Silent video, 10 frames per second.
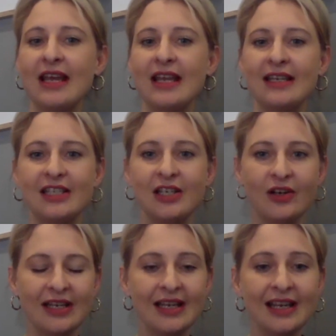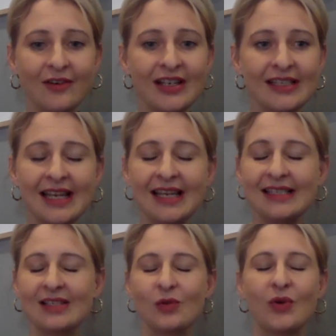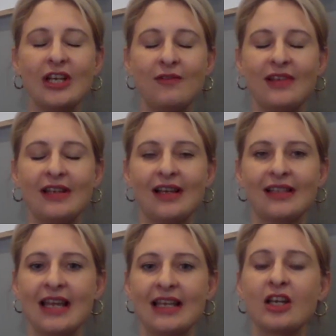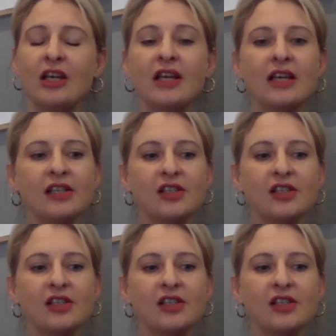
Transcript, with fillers: he haven't had his yearly hearing test or anything like that.